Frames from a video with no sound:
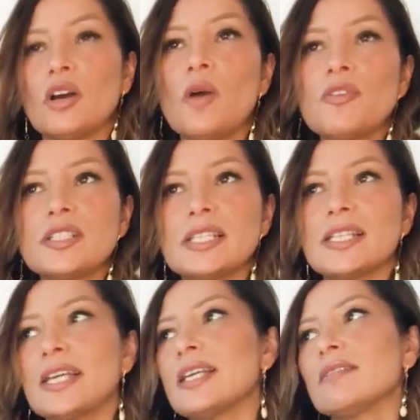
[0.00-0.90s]
obviously
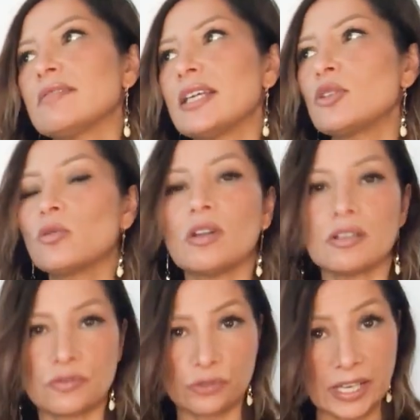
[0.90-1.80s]
they don't
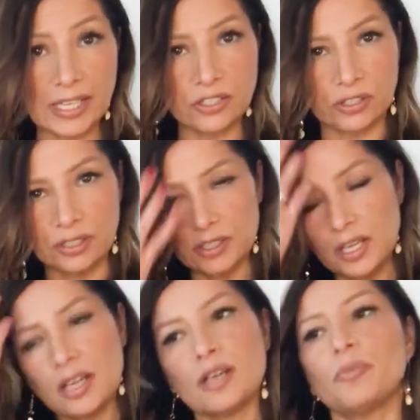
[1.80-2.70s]
last for ages,
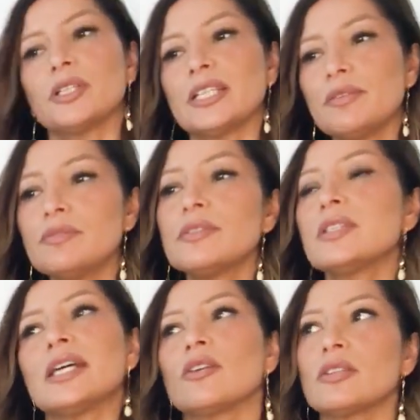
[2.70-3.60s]
but given
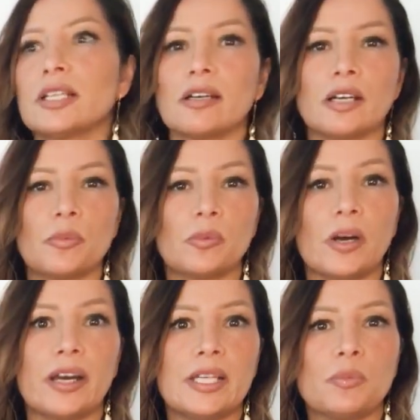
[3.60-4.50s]
they're not that
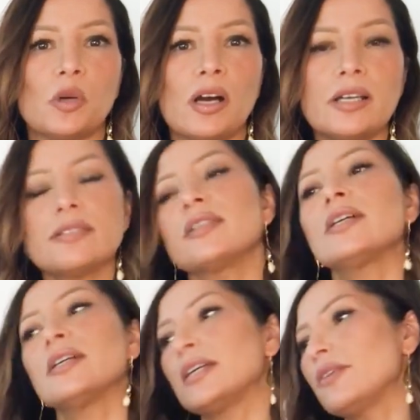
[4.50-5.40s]
highly priced,
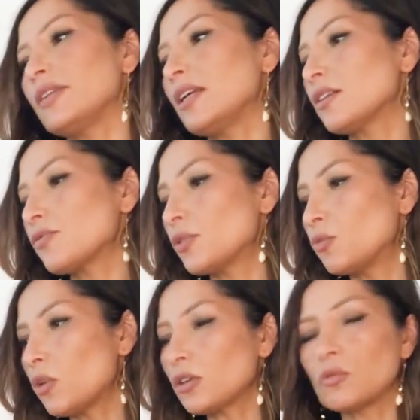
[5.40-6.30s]
if they last for
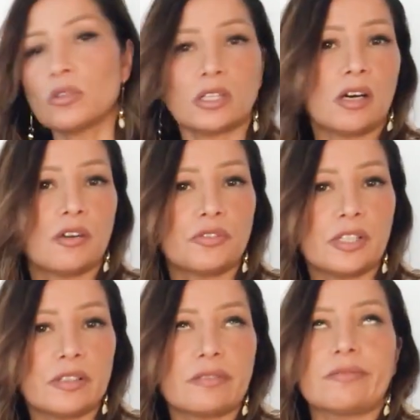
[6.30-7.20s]
1 or 1.5
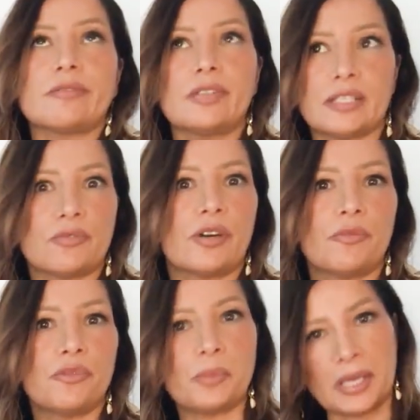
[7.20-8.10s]
years, that's fine
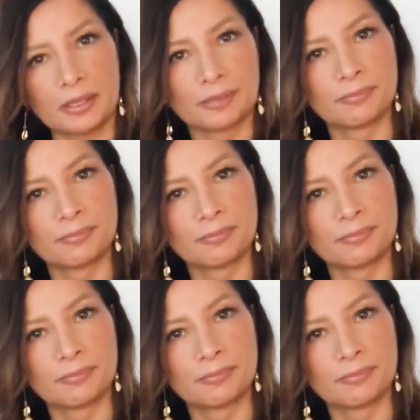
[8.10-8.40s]
for me.